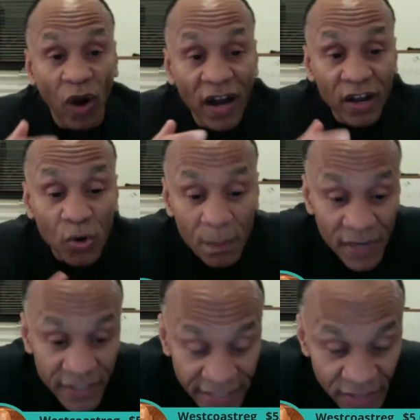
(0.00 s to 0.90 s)
why
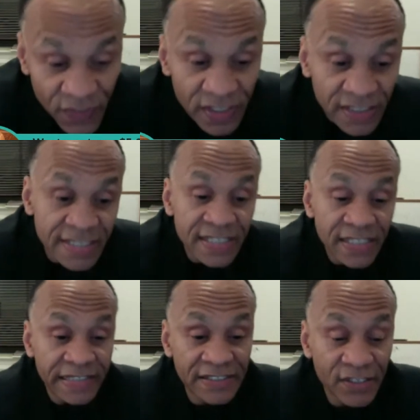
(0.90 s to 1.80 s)
are men even
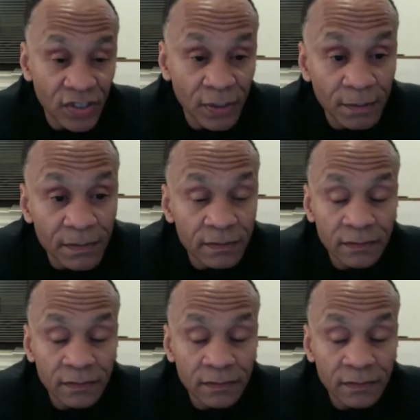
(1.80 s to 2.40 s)
listening to them?